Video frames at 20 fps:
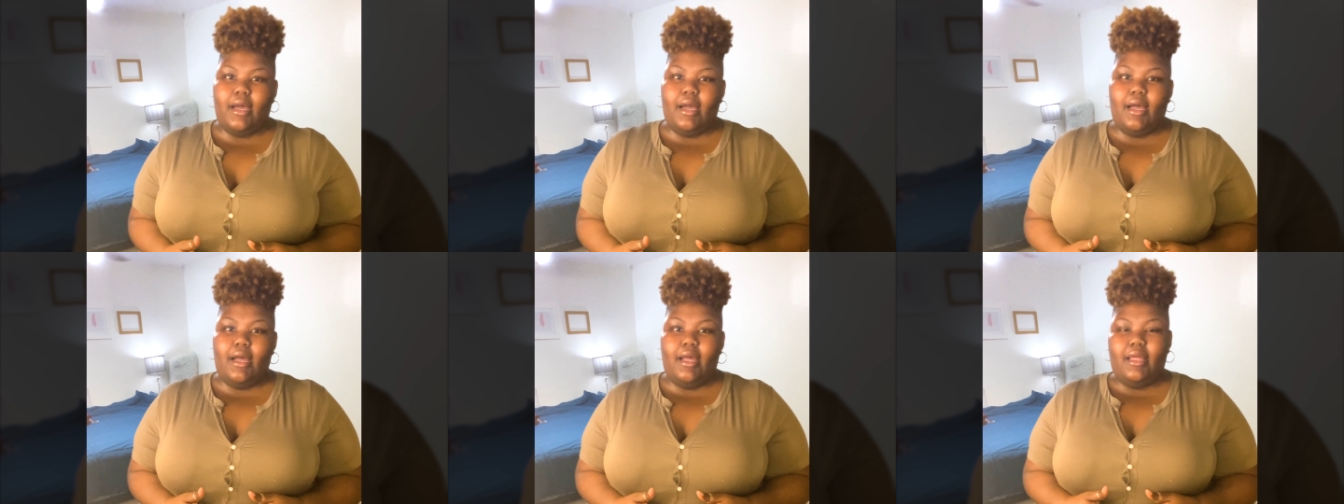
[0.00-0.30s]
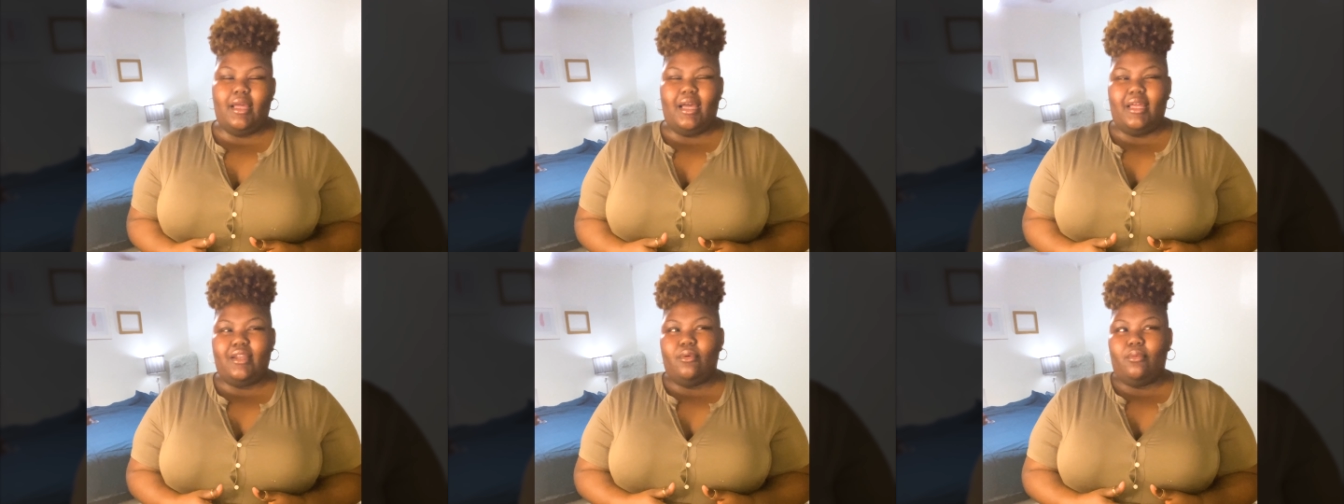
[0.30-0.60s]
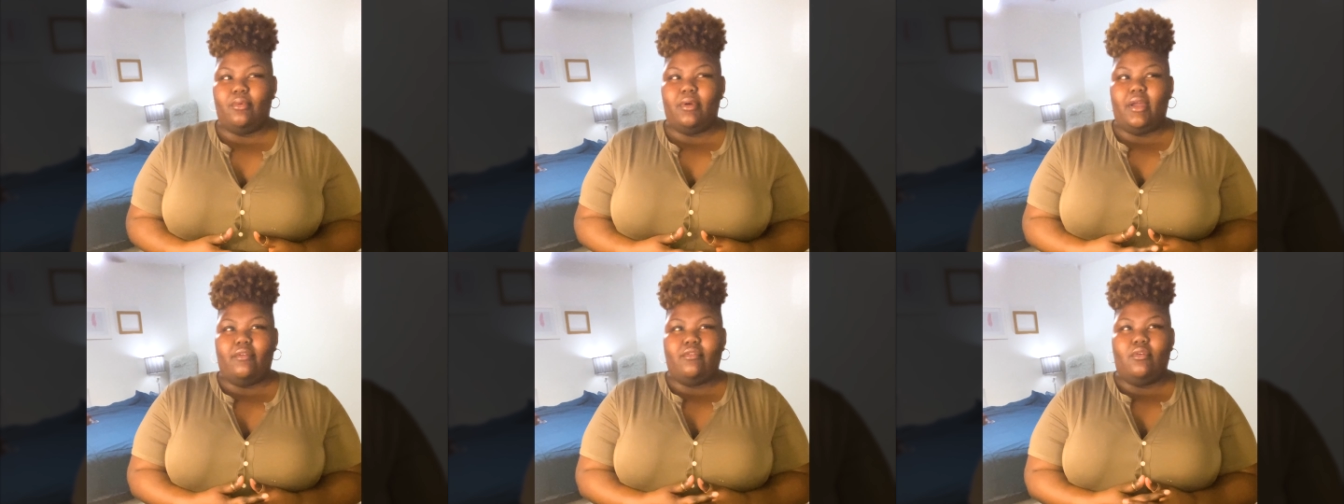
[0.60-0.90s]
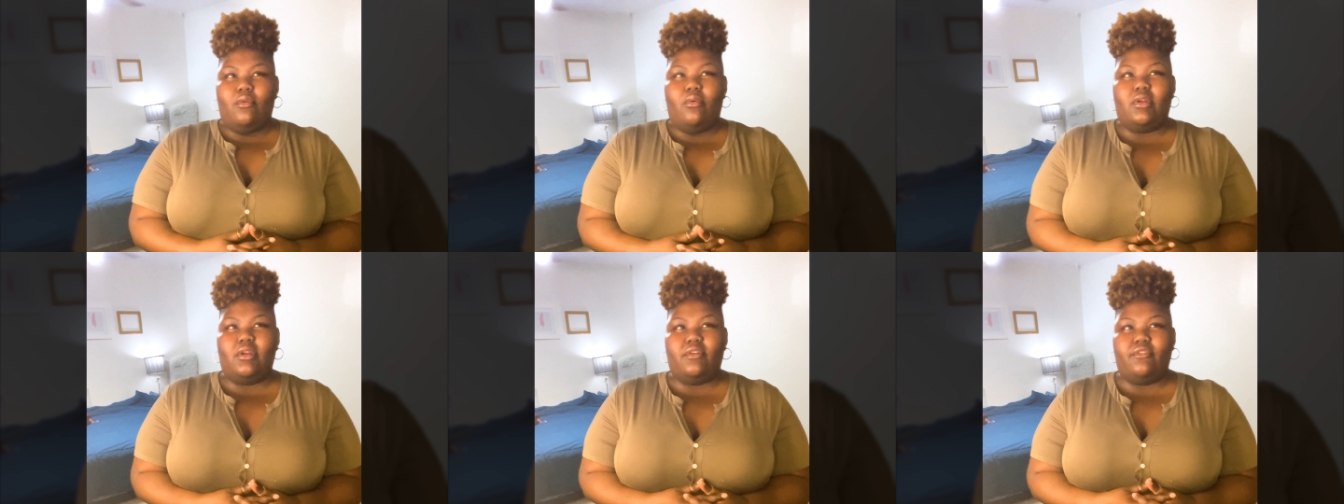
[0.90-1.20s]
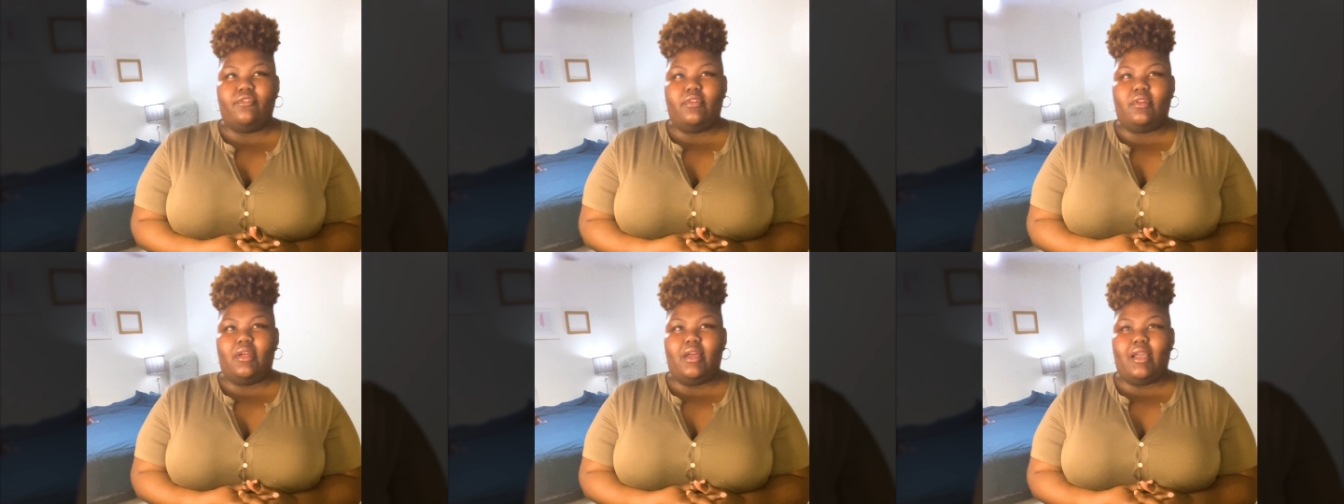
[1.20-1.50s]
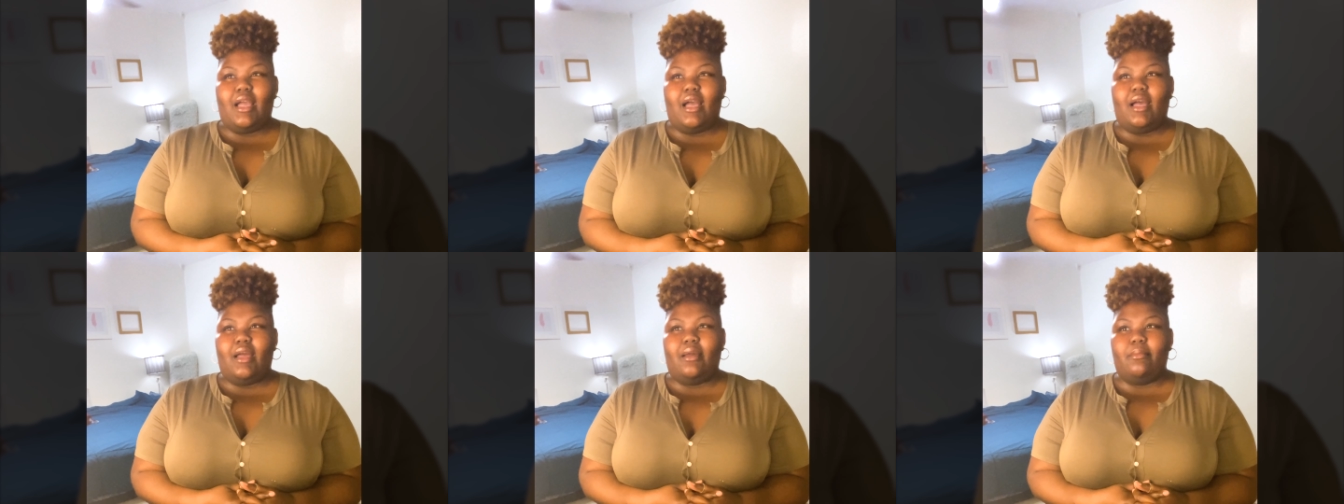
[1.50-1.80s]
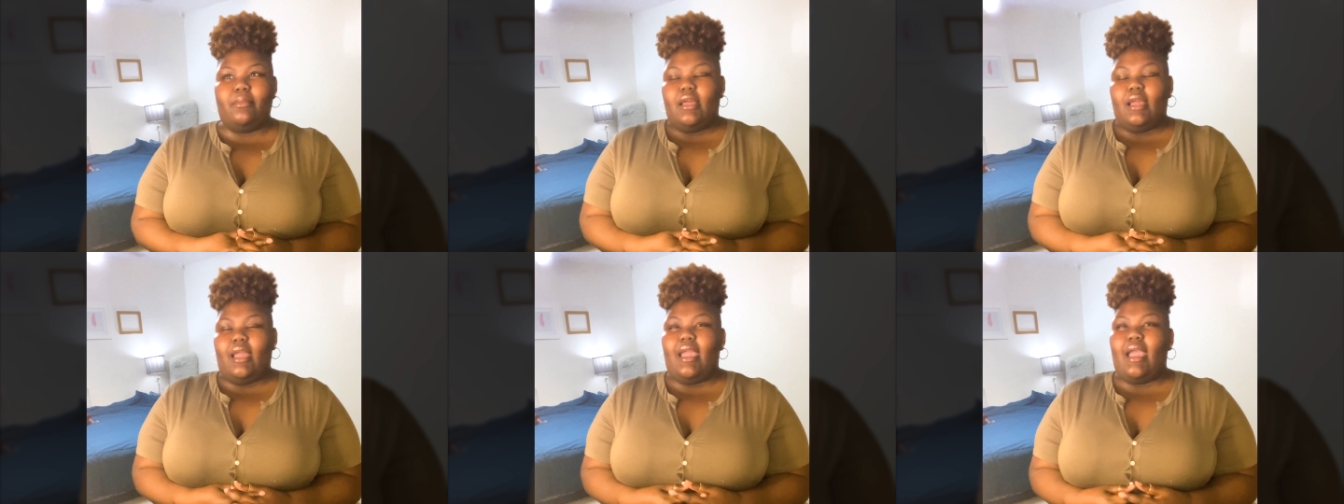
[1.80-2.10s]
I don't ever want to feel like
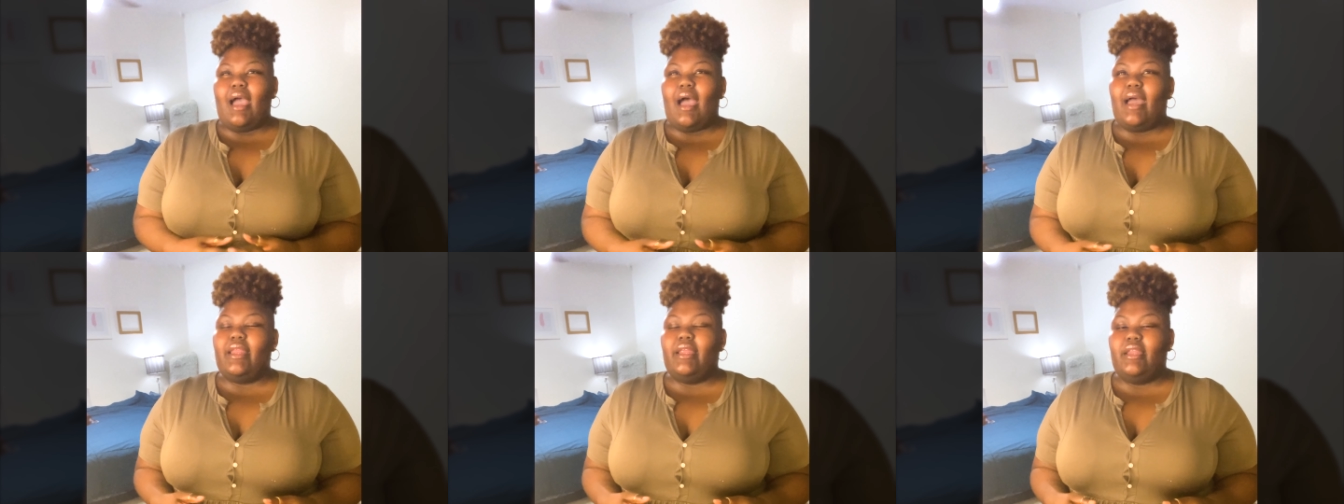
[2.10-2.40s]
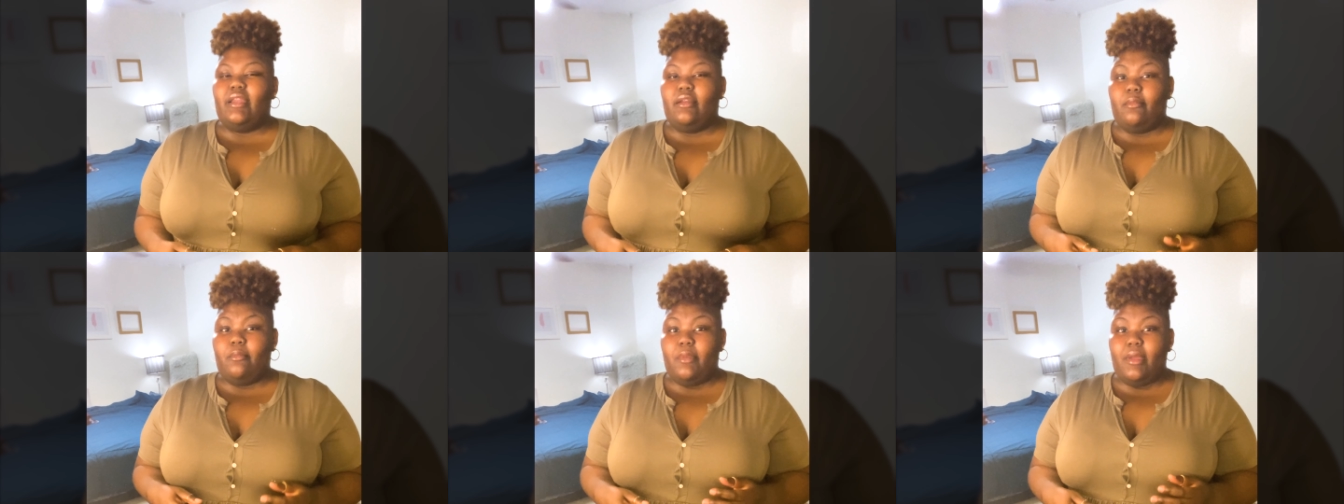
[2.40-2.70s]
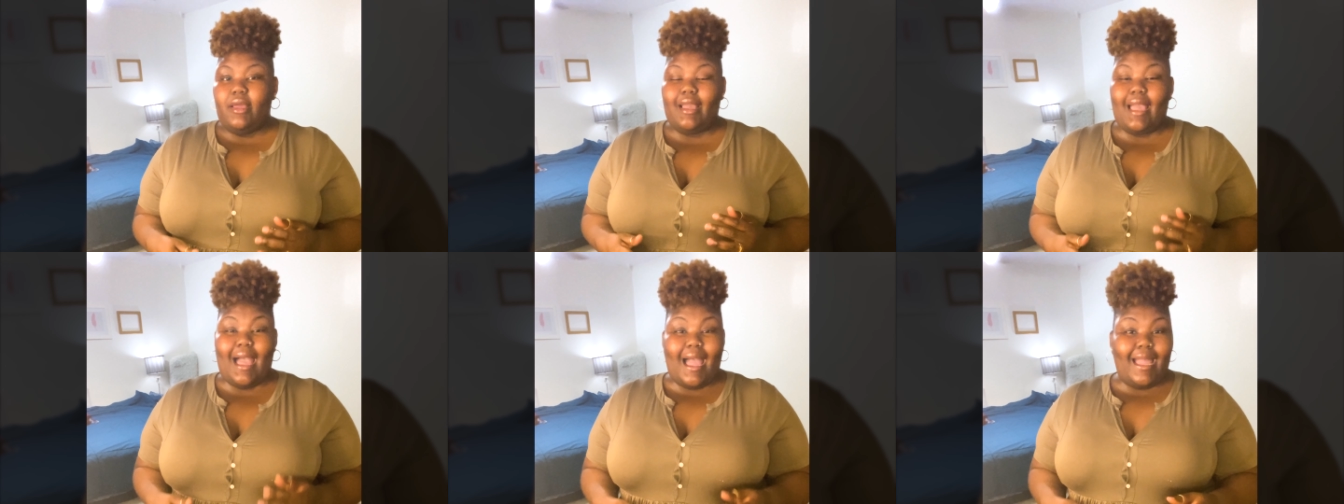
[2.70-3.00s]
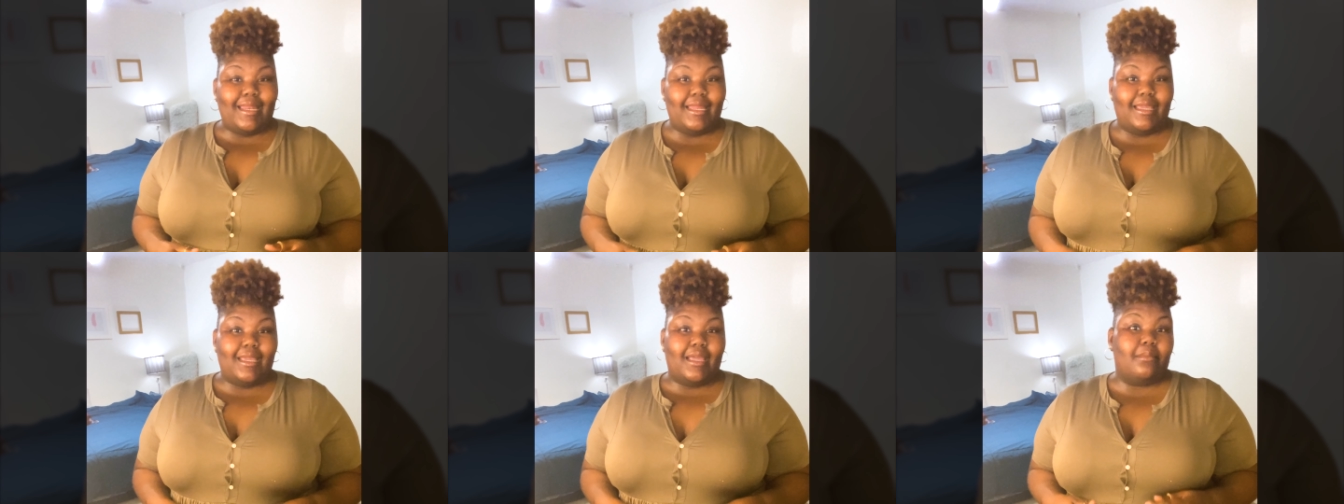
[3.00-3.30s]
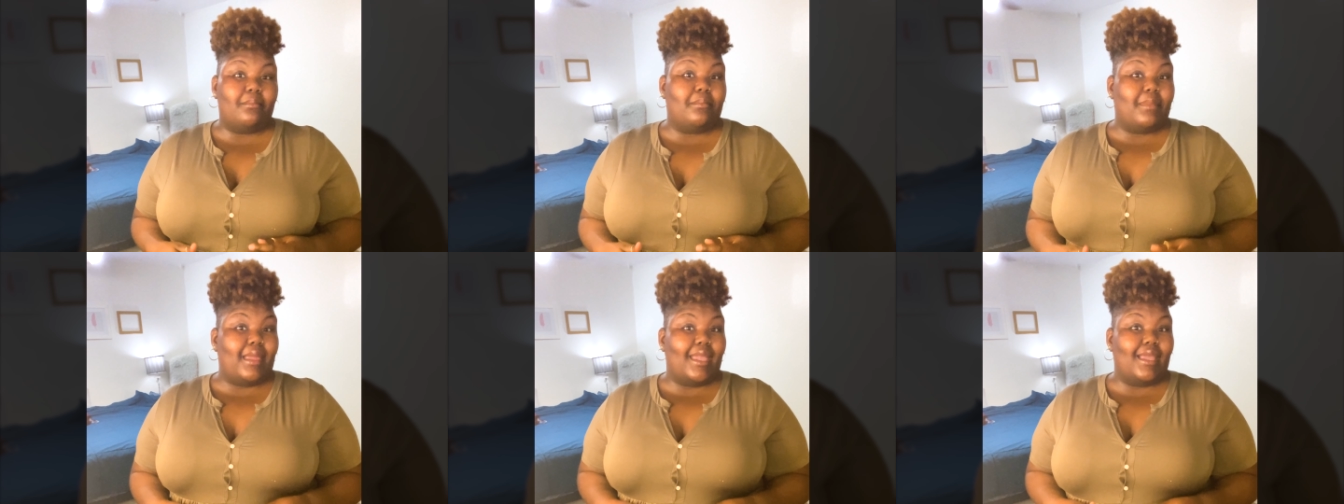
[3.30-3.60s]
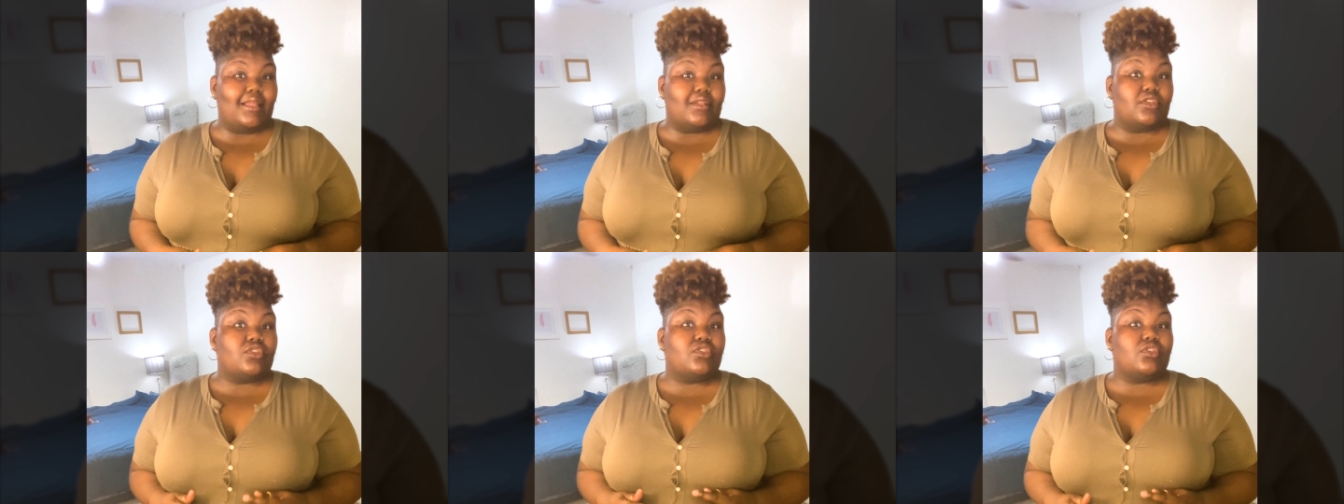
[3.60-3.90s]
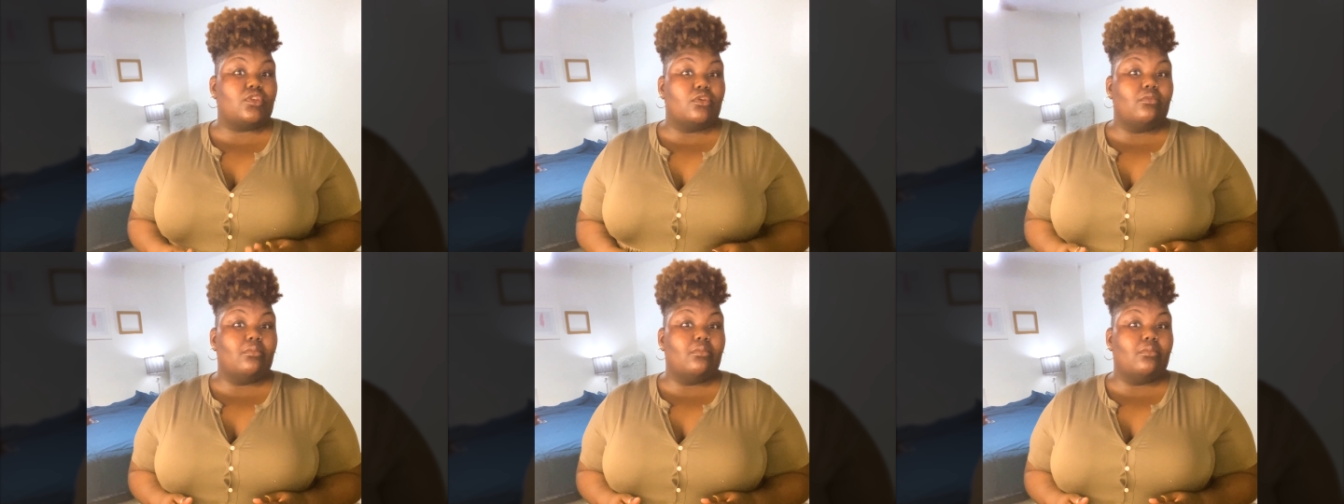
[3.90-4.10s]
I'm guiding a man so